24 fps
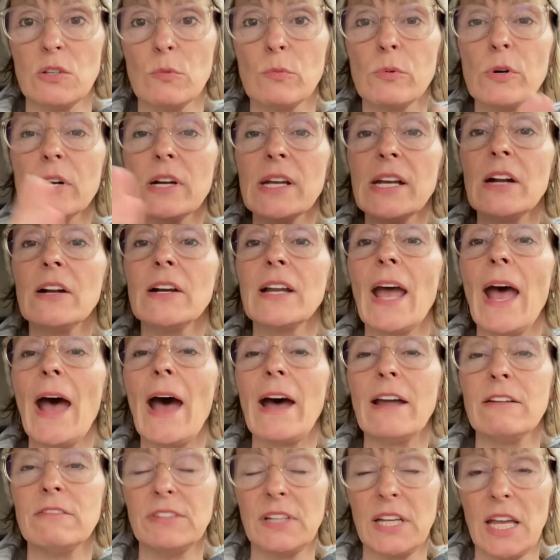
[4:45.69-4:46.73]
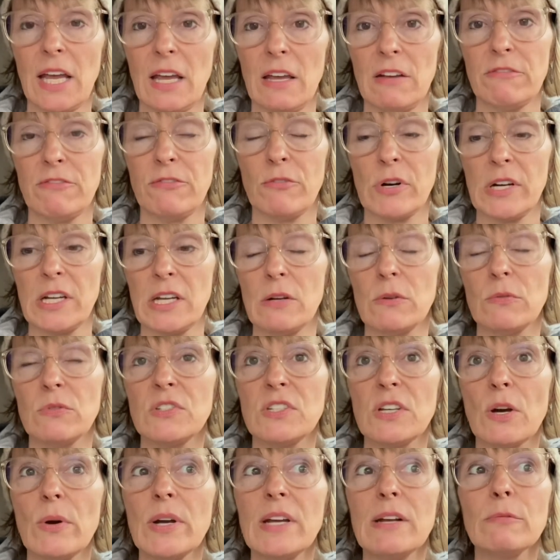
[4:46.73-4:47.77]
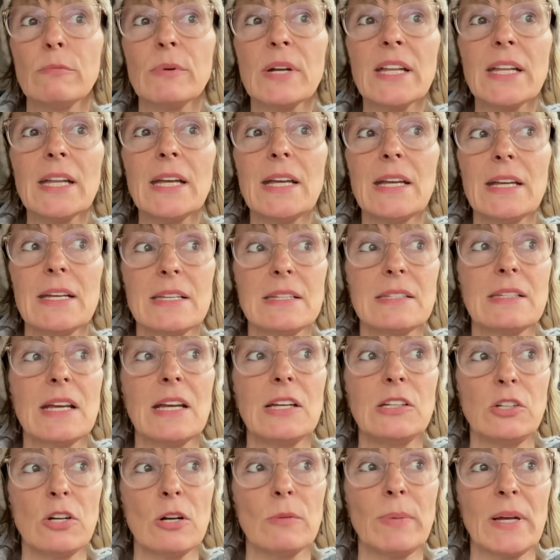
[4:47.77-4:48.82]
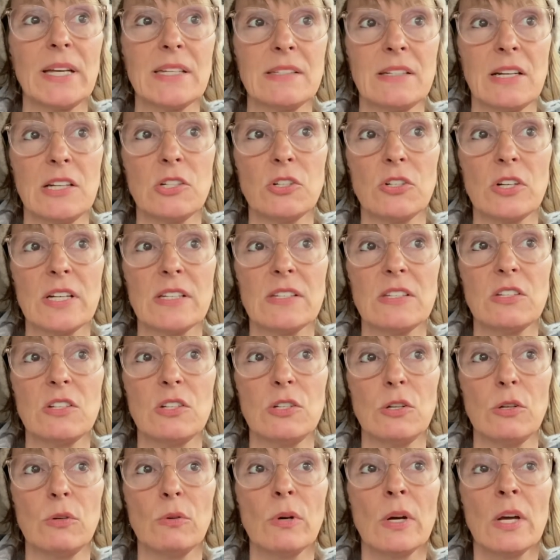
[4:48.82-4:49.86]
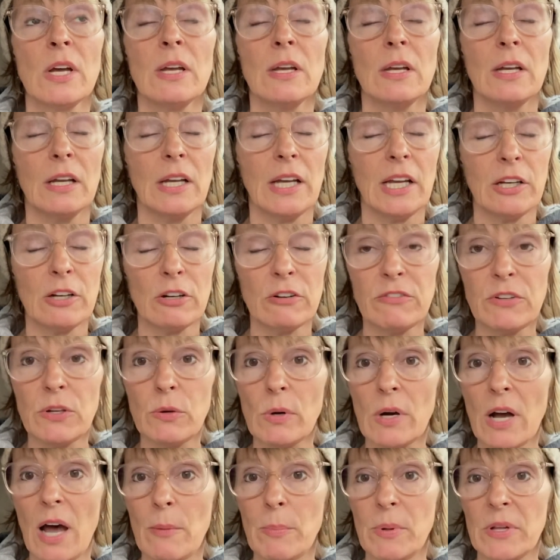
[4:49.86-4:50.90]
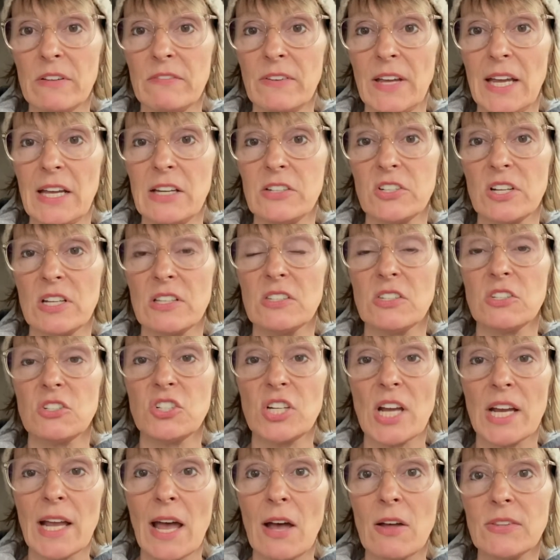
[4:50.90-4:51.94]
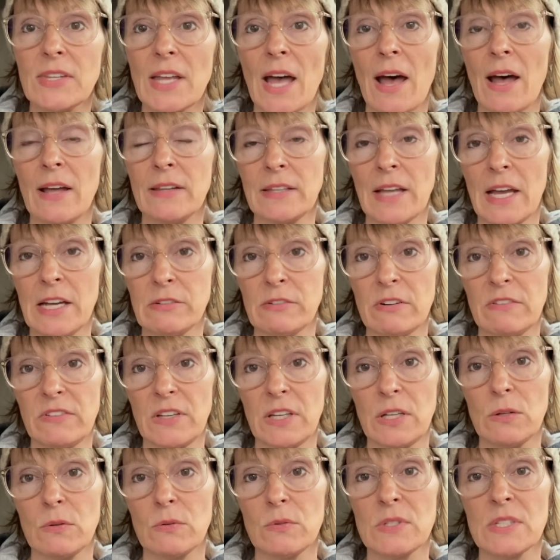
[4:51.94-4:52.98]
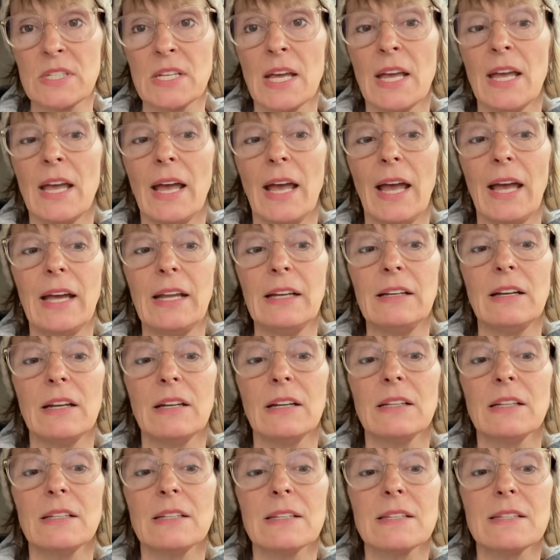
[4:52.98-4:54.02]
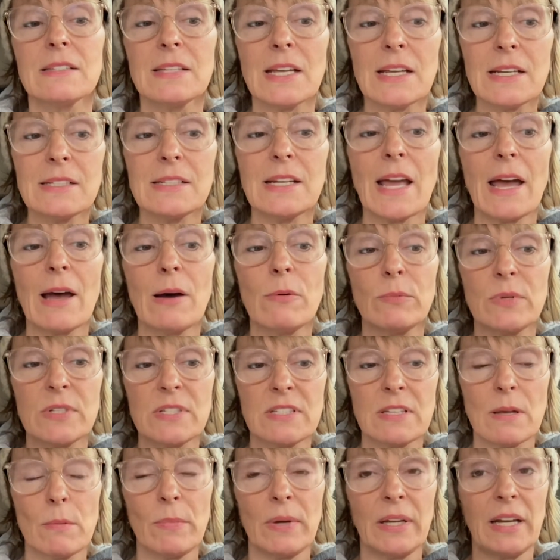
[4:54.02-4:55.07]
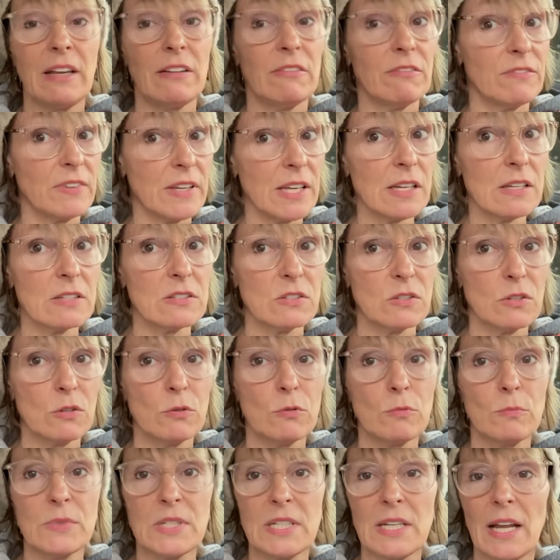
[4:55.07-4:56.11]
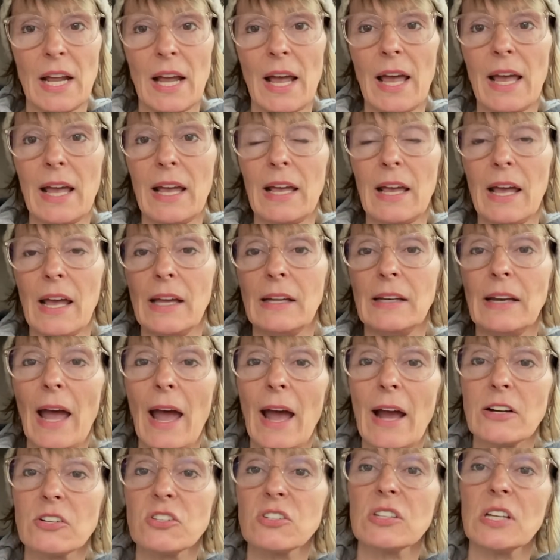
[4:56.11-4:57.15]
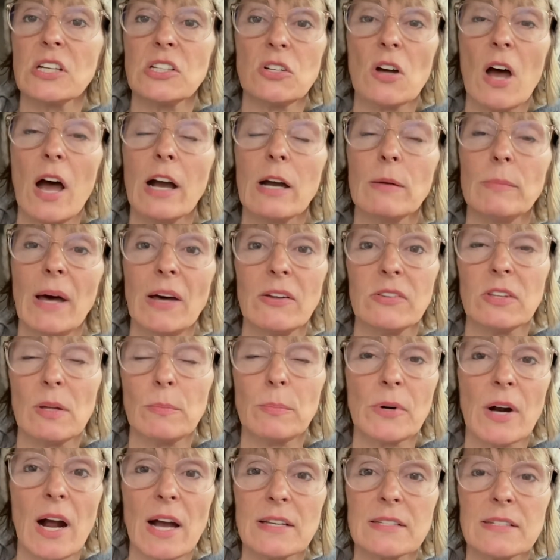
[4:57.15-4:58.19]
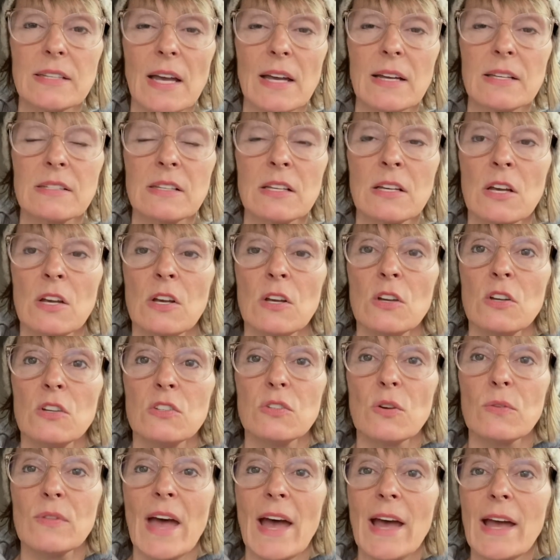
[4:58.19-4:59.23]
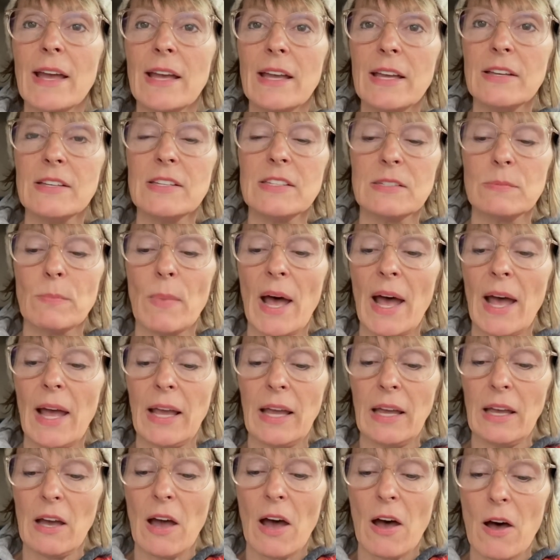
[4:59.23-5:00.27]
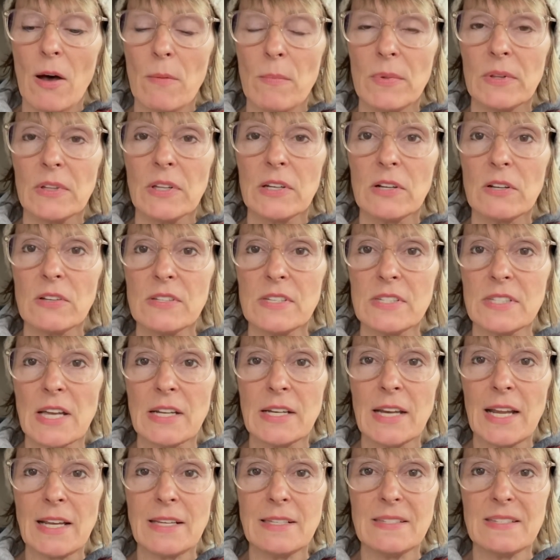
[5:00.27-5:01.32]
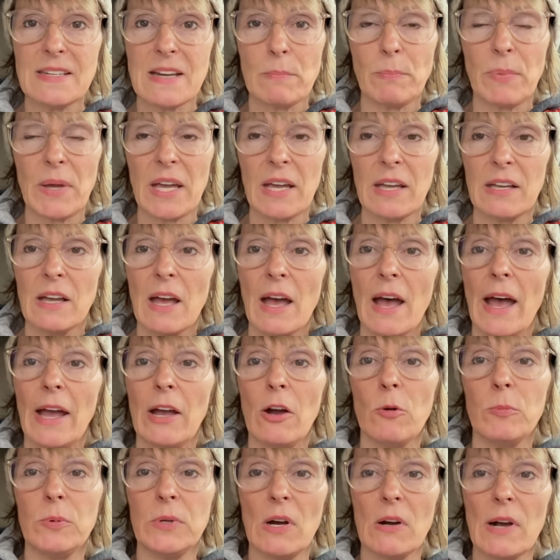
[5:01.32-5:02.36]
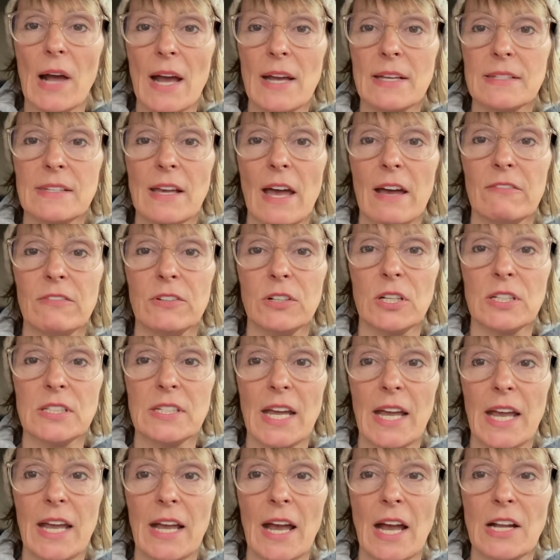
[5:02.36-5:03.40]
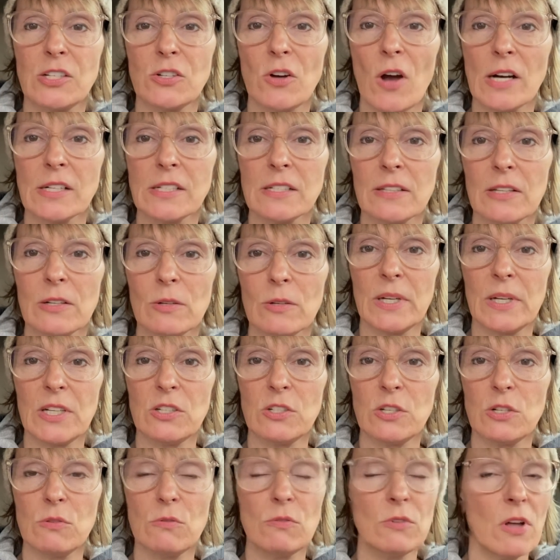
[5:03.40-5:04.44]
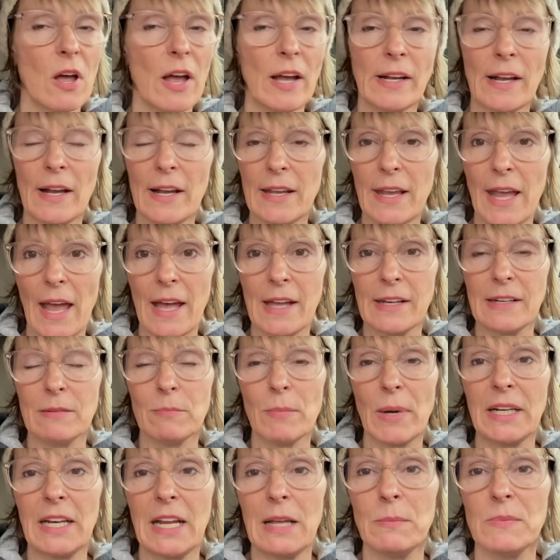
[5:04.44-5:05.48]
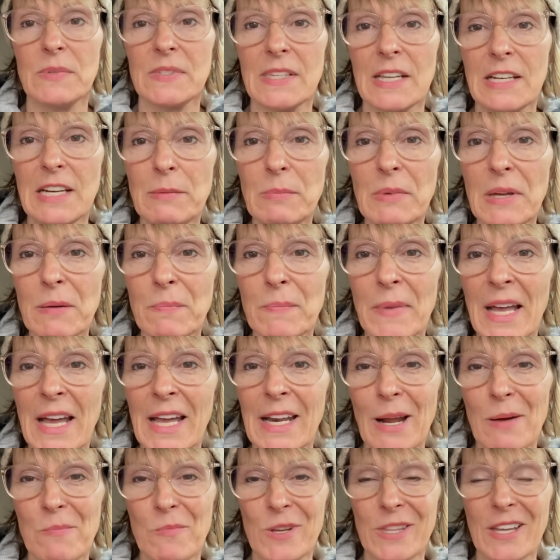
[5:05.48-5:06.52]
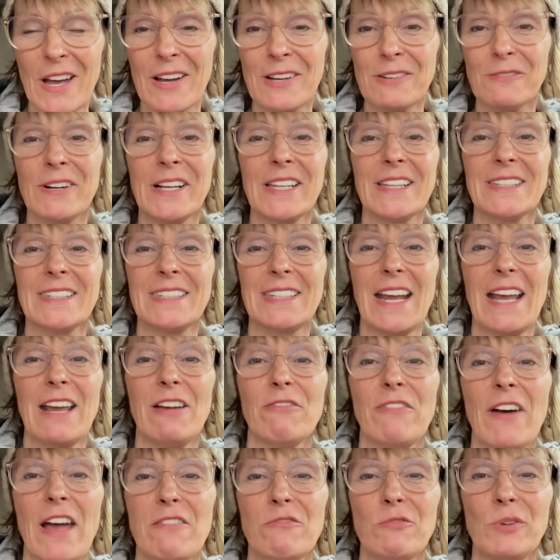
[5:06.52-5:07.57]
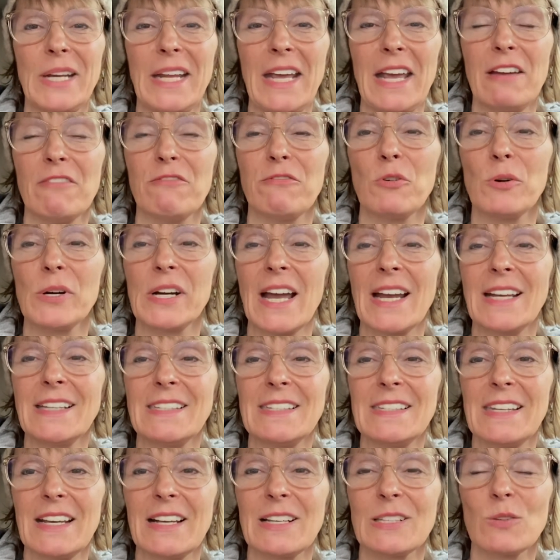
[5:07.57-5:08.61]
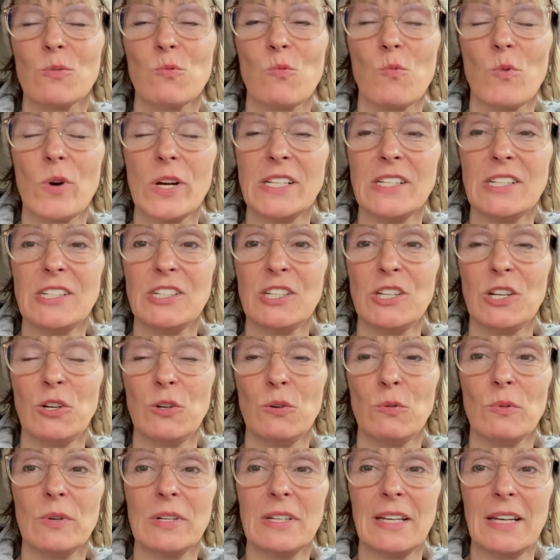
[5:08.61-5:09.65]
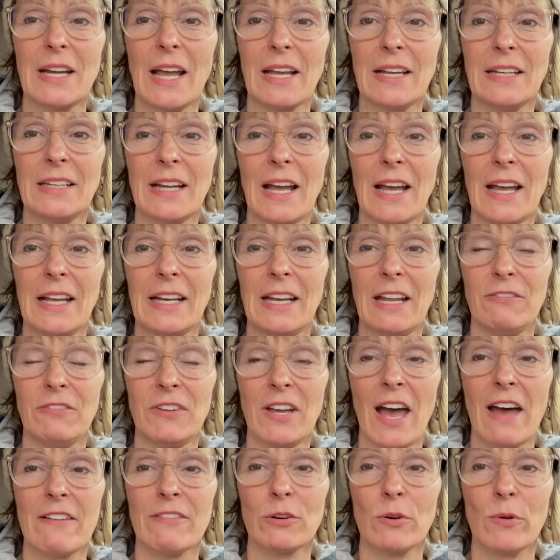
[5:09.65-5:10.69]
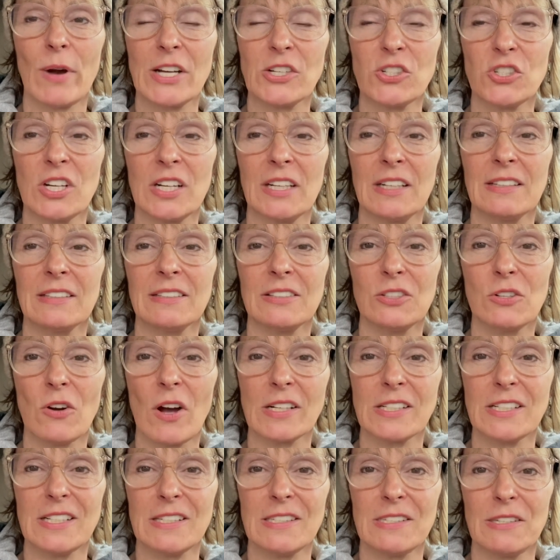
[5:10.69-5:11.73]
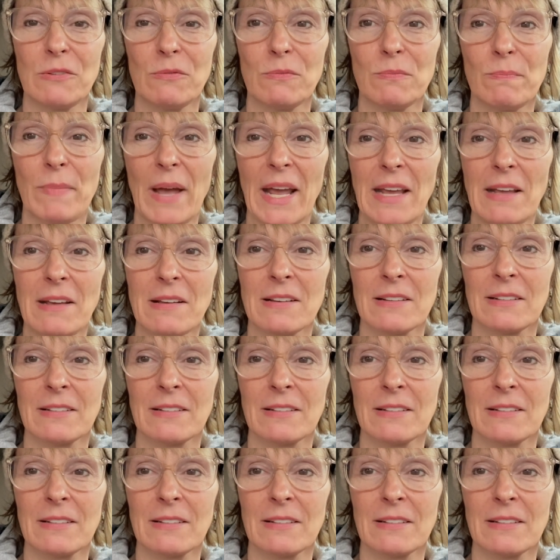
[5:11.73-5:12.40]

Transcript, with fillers: So we're here to advocate for you. So it really is in your best interest to interview a couple of agents, check out the online reviews and sit down with somebody via Zoom today and actually talk about the process. So that is my um, little Sunday snippet. I hope you guys have a good day. I talked a little too long. Again, my name's Cindy McMahon. I'm with Hunt Real Estate, 518-496-1299. If you have a question, talk to you soon. Bye.